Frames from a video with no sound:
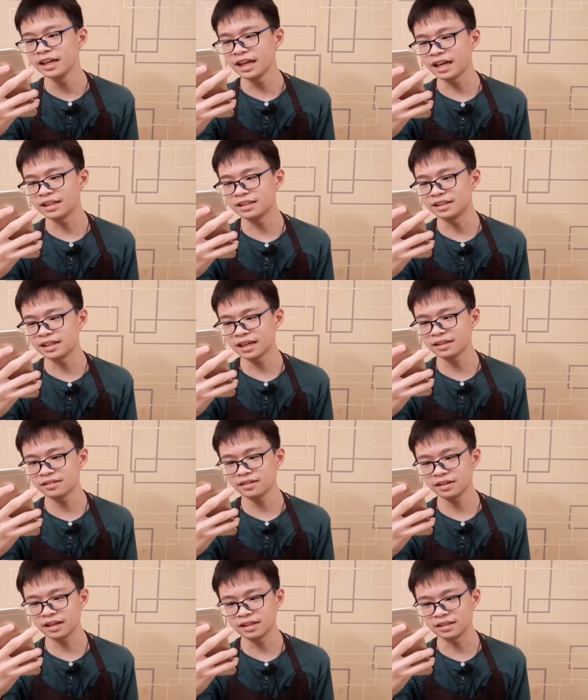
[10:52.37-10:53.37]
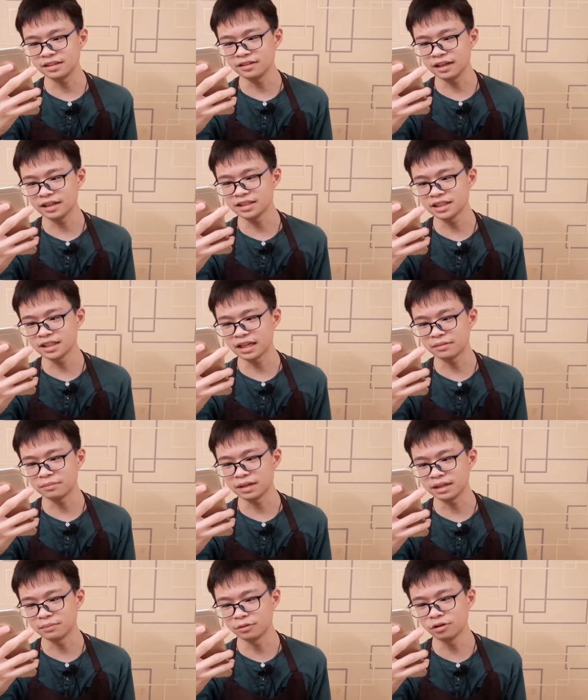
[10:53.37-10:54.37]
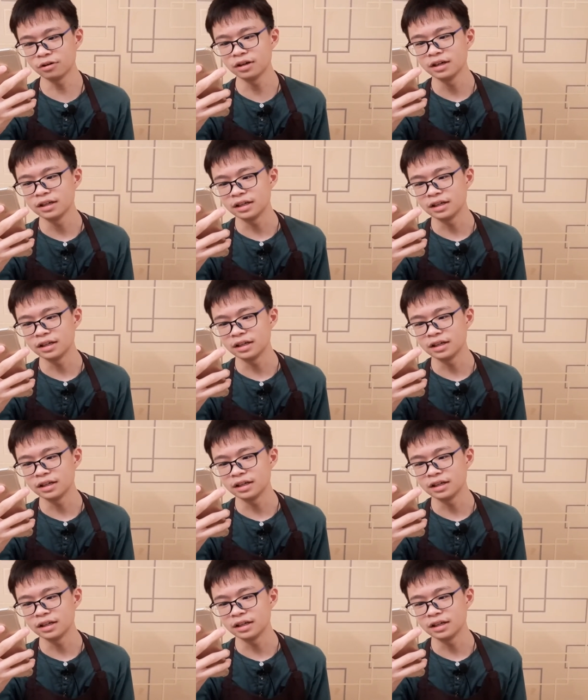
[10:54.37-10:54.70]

anti-cancer, anti-aging, and many more.